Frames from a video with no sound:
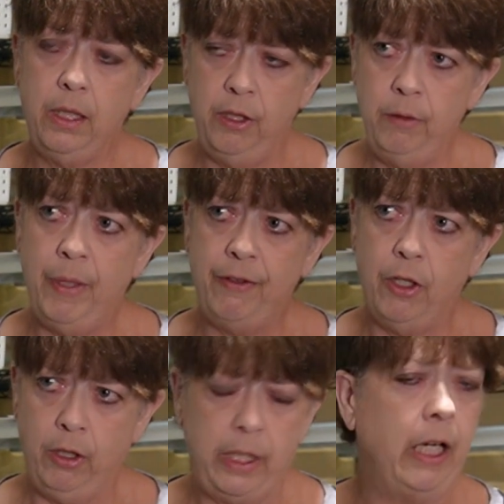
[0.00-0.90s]
Killed my
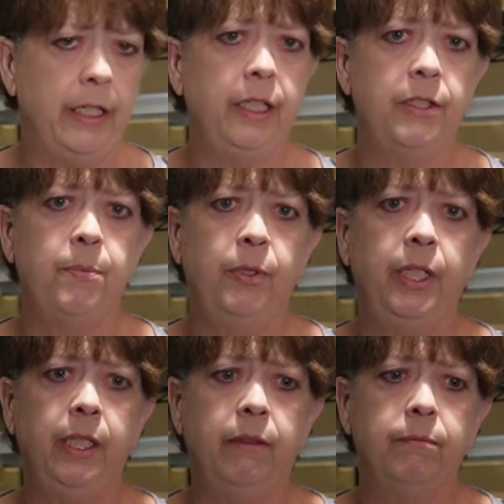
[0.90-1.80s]
early onions
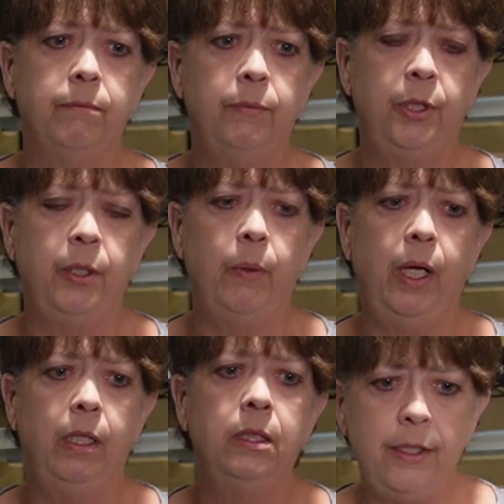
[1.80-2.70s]
pretty pretty
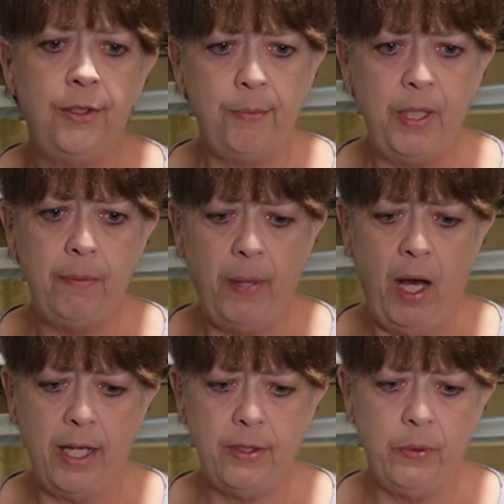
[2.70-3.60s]
well. I use peat
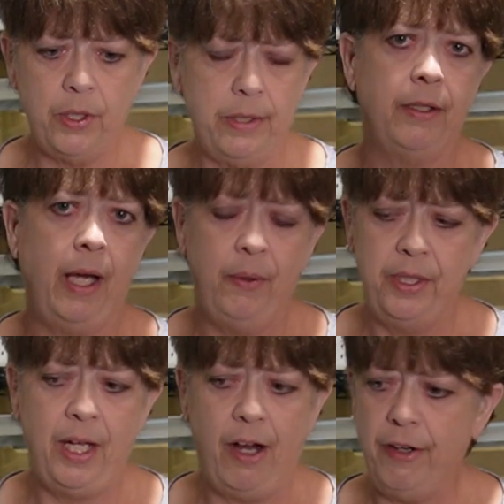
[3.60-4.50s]
pots, which I
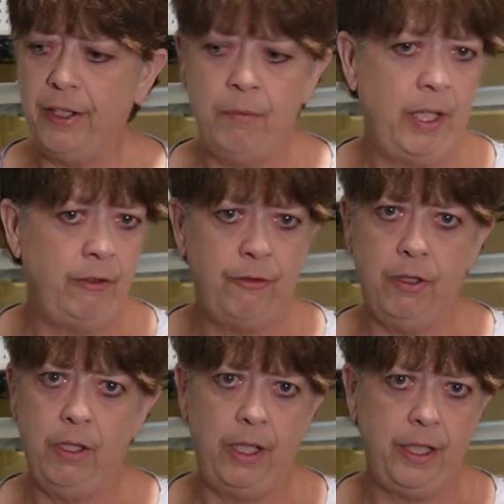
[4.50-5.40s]
would not recommend
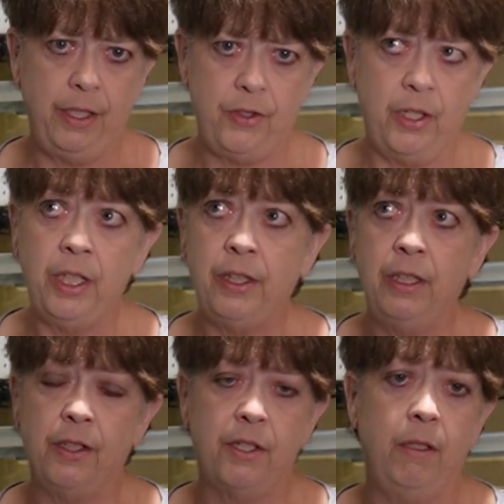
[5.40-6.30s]
for onions or
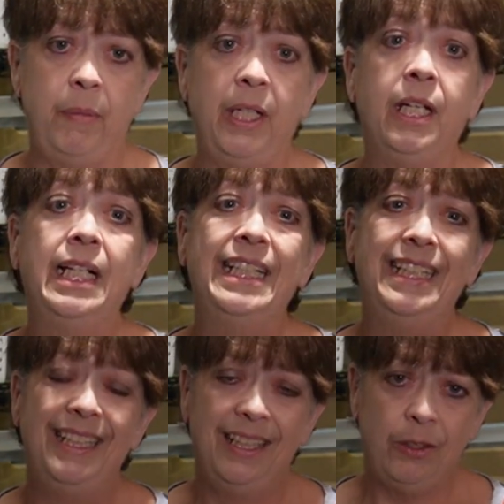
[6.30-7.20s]
anything that's going to be
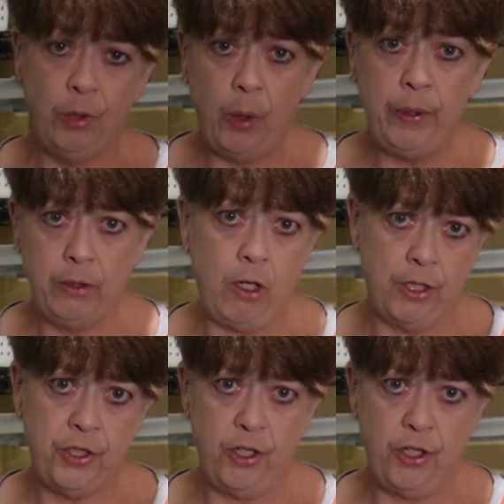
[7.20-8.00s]
growing long